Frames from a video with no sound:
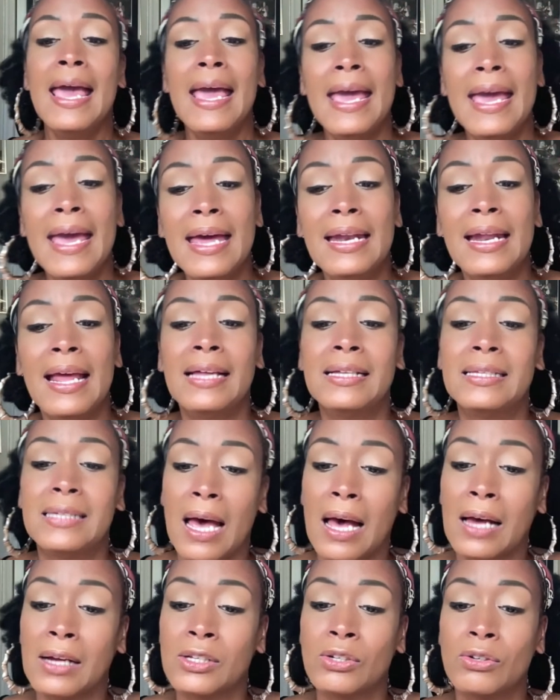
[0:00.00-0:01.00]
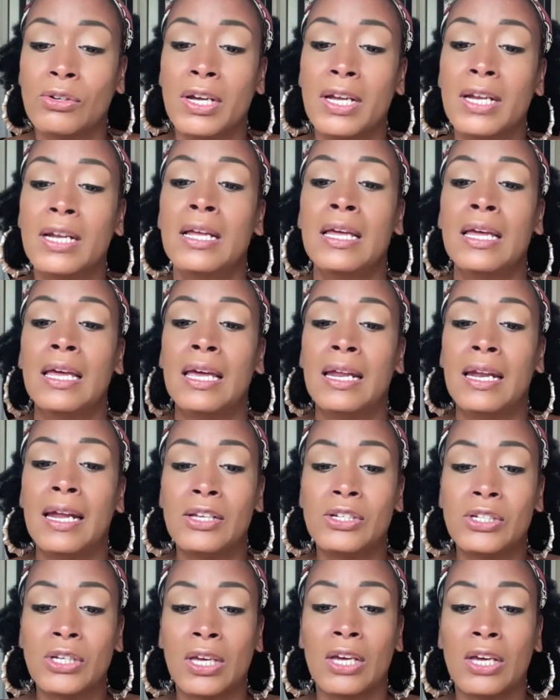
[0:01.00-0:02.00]
and a doctorate in
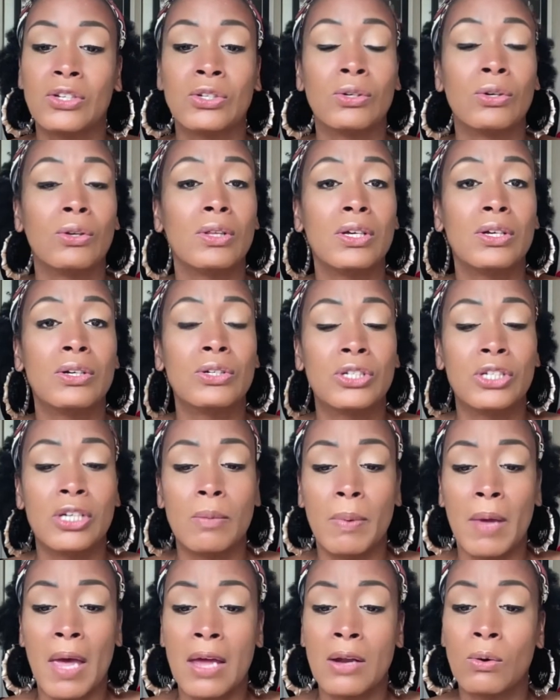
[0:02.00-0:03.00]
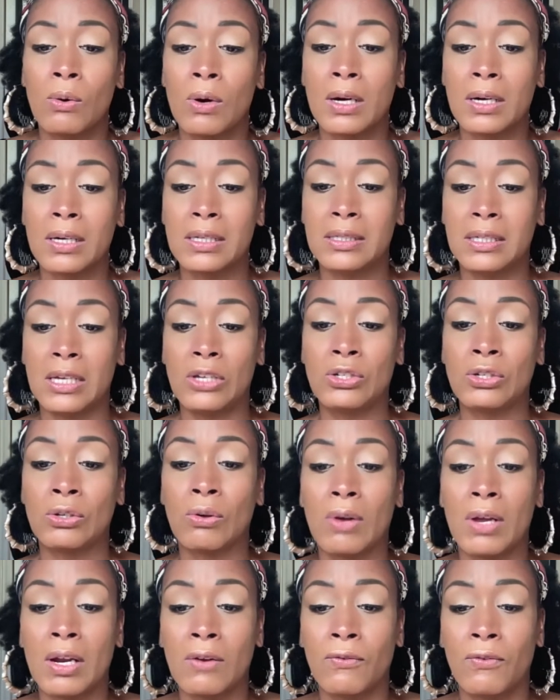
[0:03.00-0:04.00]
educational leadership and
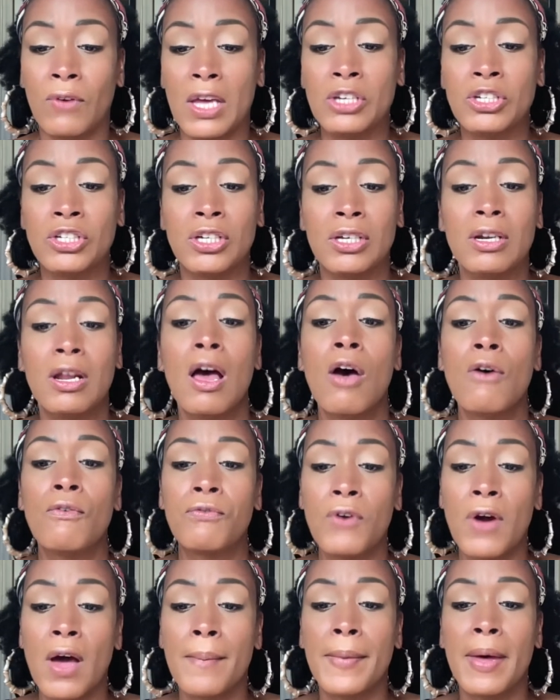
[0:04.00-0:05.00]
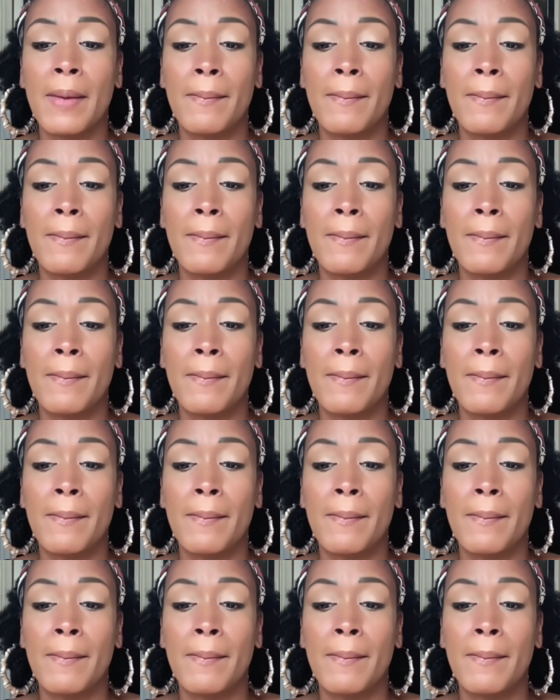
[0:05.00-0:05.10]
organizational innovation from